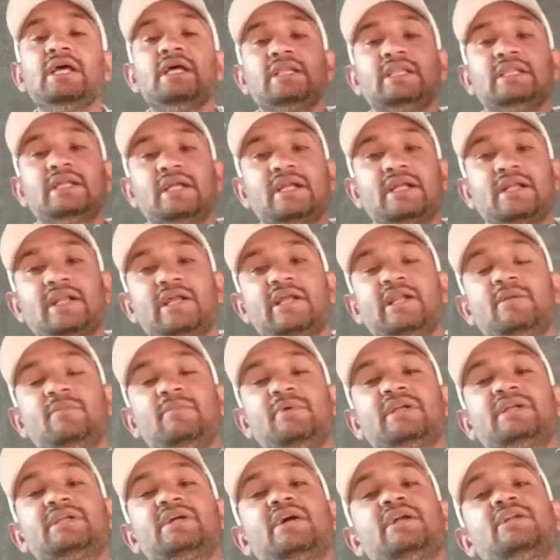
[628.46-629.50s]
The drill
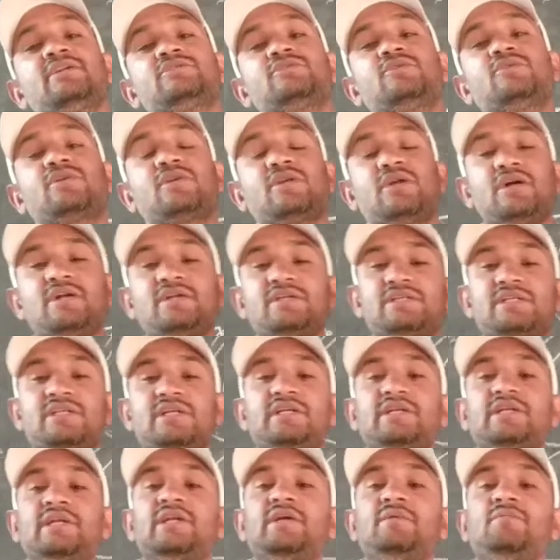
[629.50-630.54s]
bit also
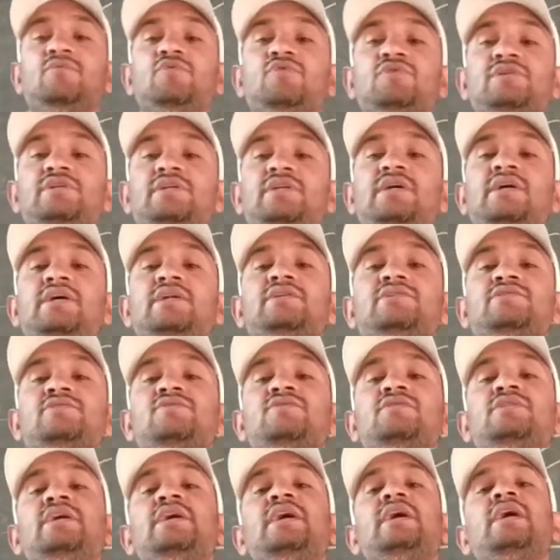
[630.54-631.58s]
translatory motion
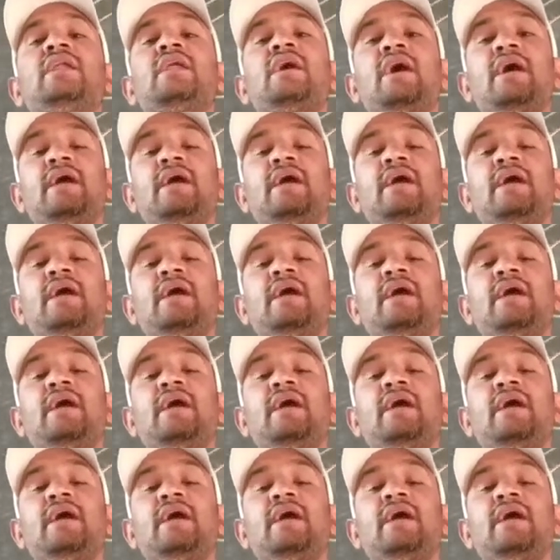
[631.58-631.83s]
also there,